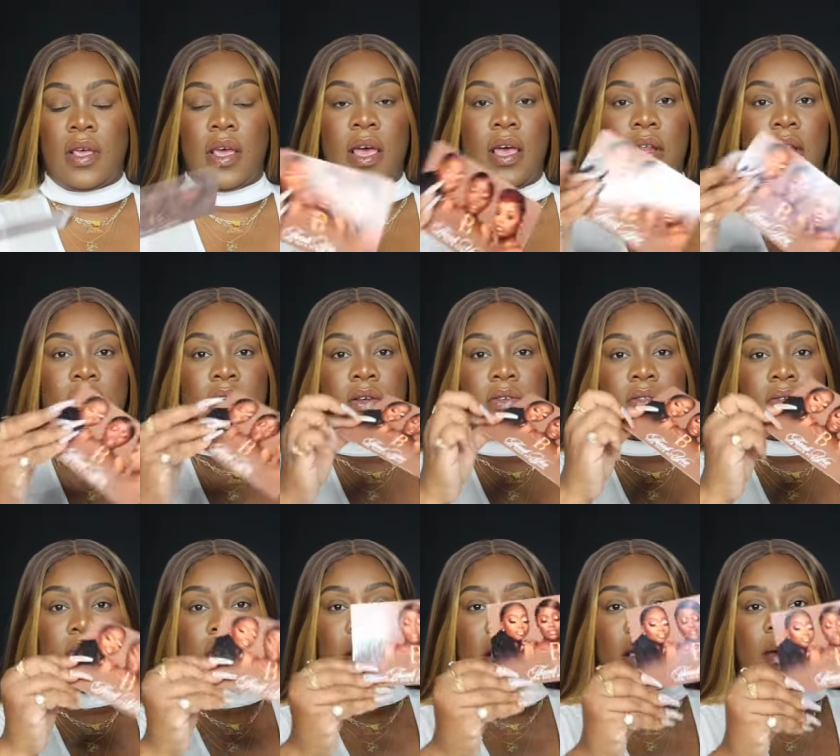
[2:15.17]
And it
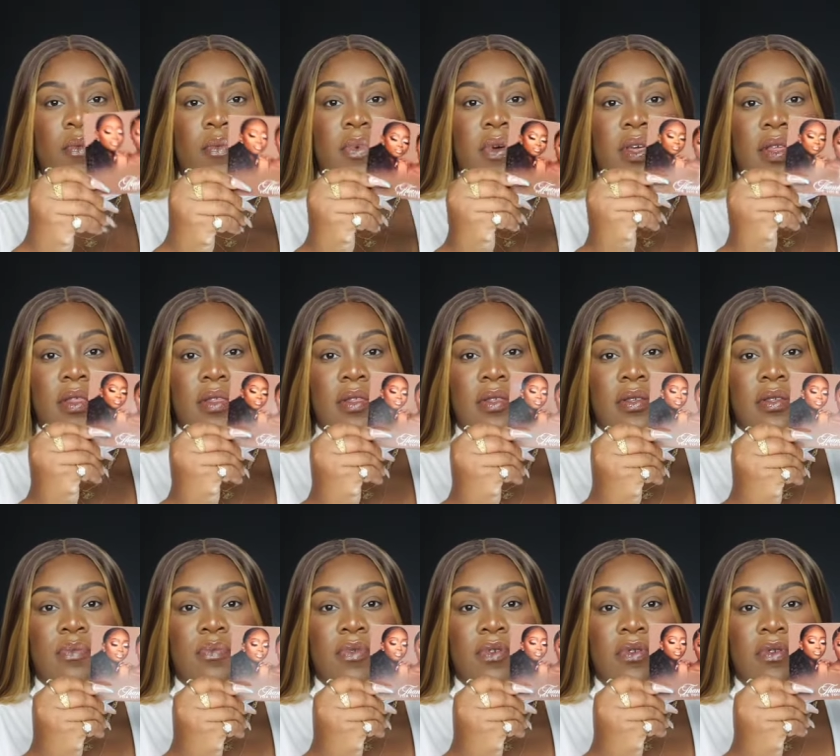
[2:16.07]
also came with
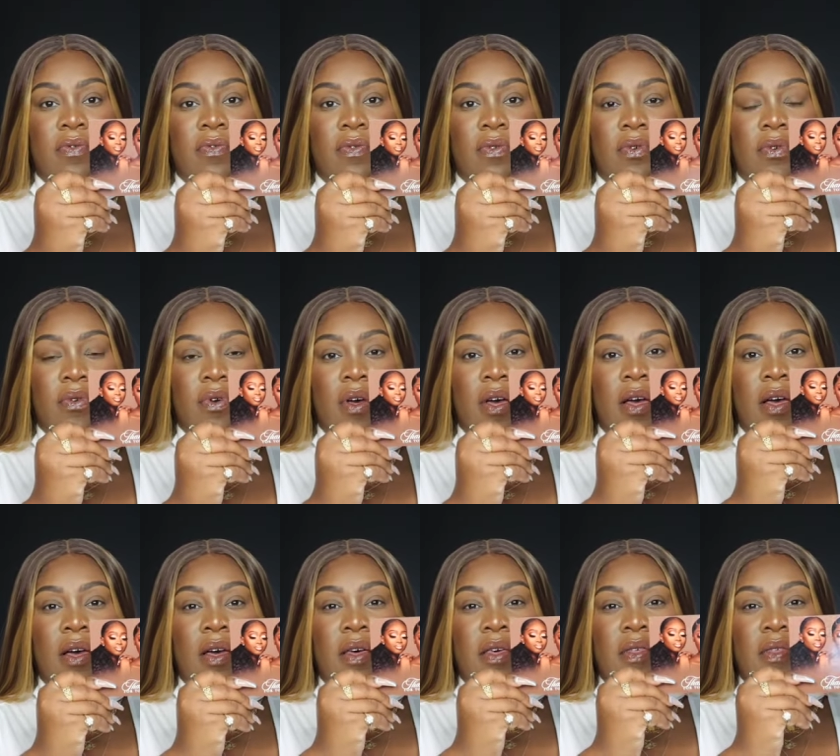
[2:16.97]
this beautiful
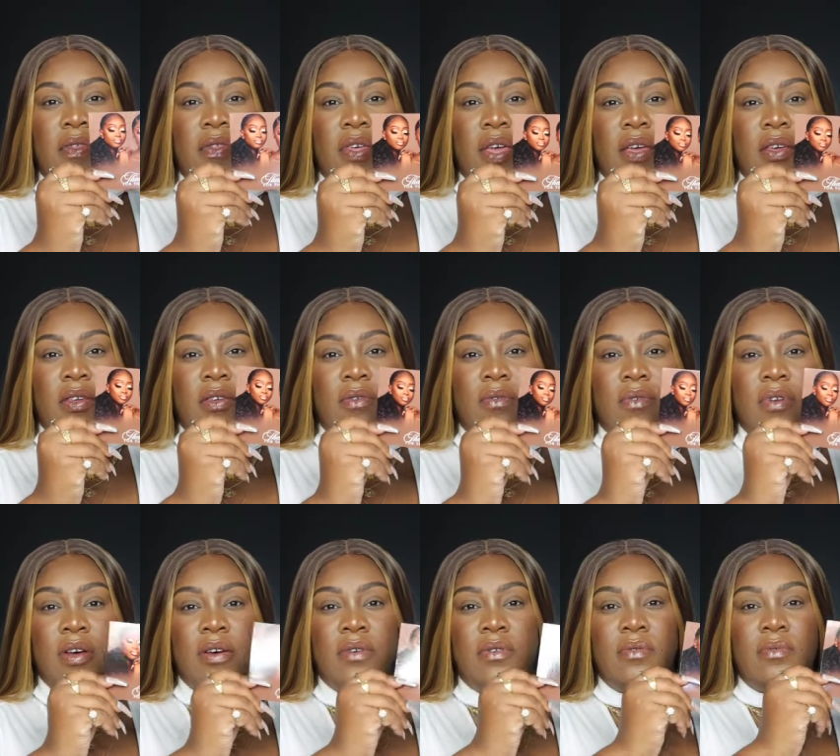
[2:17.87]
thank you
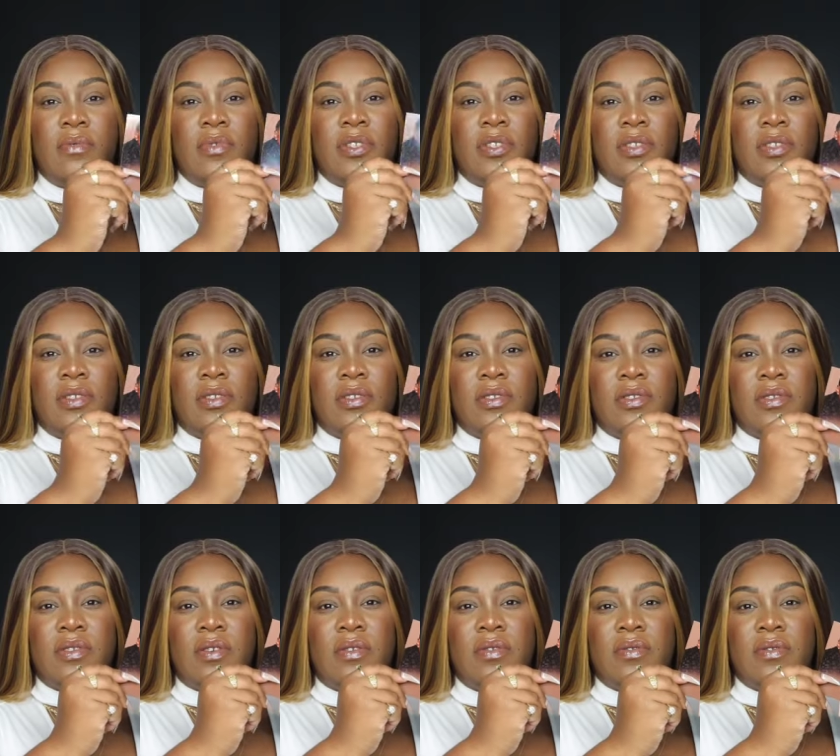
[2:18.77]
note, which is
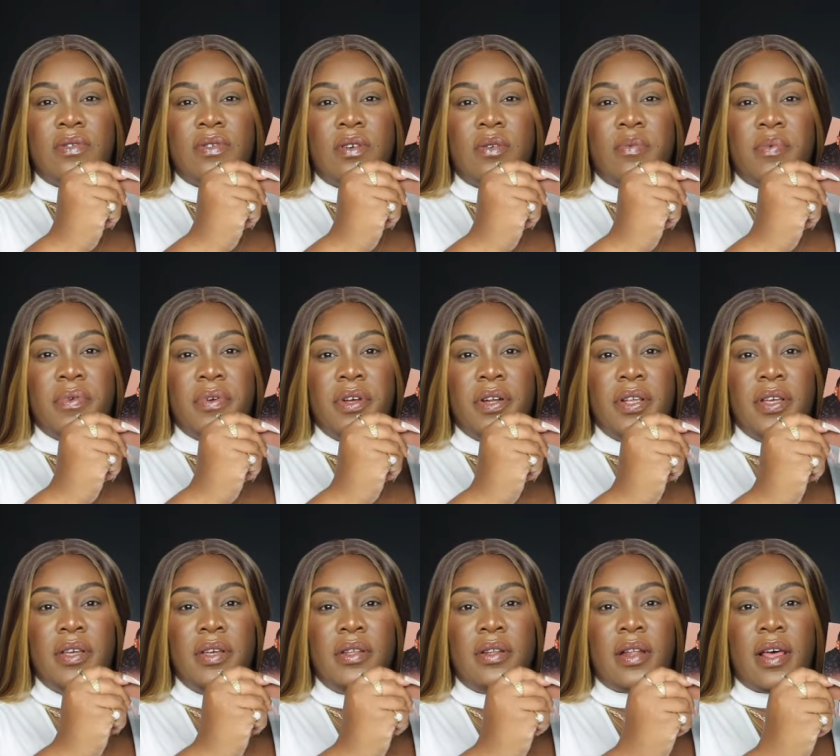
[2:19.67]
so, so
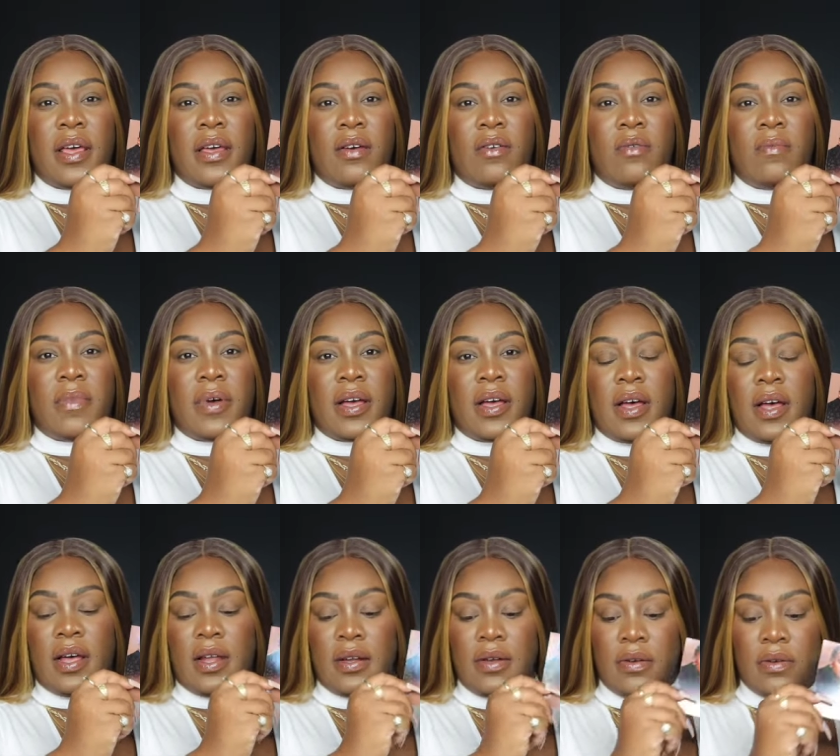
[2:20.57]
pretty. Like, oh my
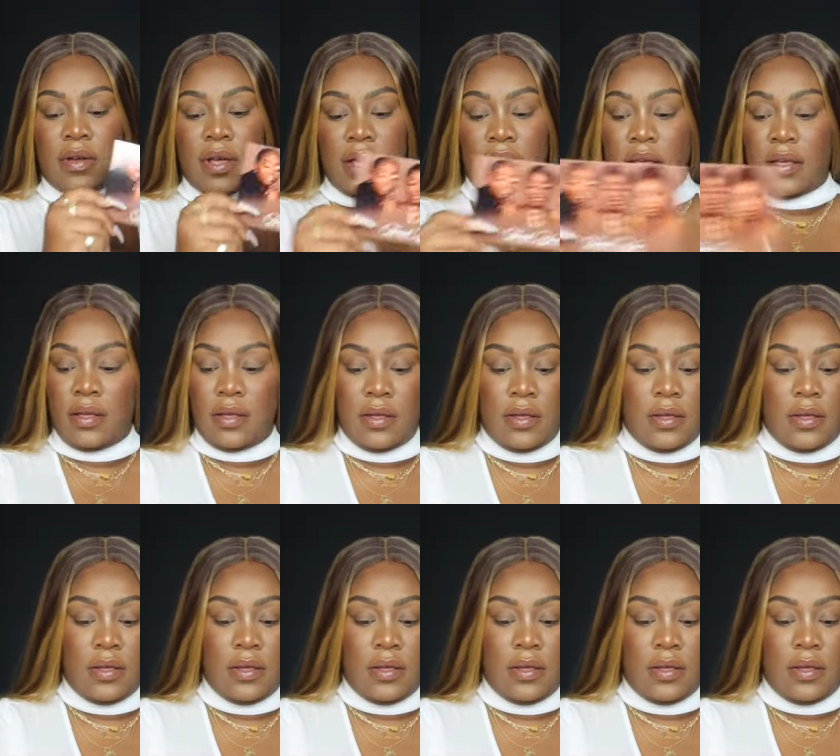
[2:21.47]
God, okay?